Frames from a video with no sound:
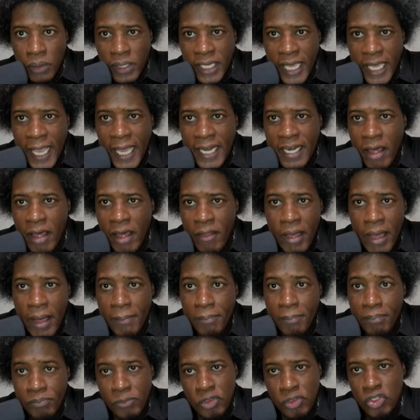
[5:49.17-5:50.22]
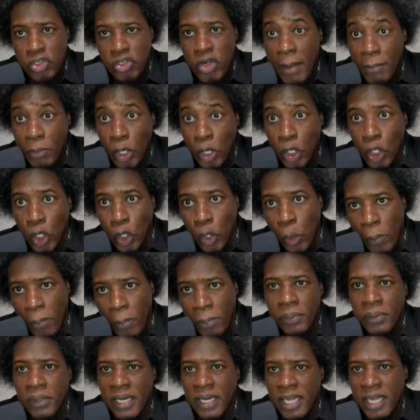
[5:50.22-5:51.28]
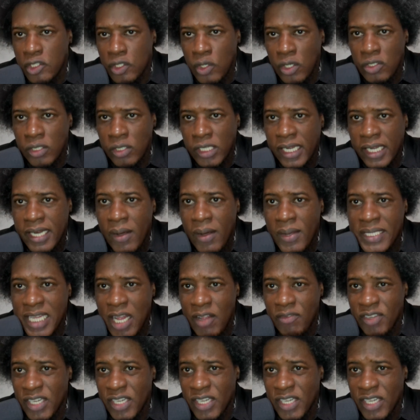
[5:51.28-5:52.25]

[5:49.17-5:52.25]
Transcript: okay, another tribal group. Let's not kid ourselves.